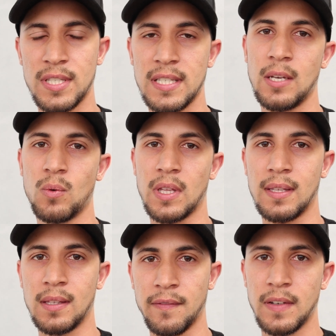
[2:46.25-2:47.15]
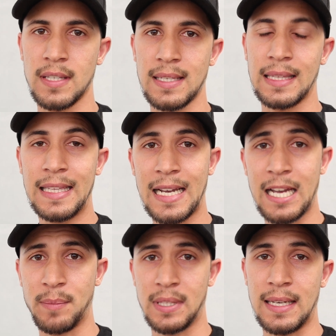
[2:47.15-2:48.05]
see what the difference in
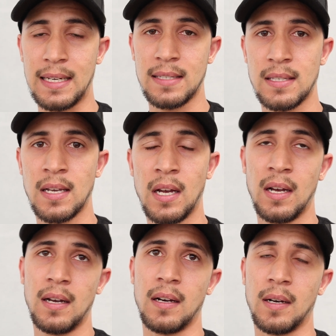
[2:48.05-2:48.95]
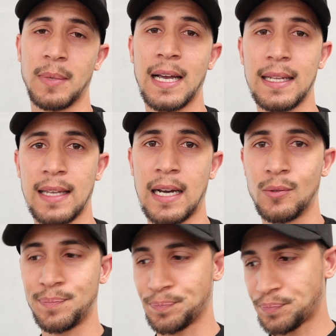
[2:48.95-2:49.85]
time it does cut down.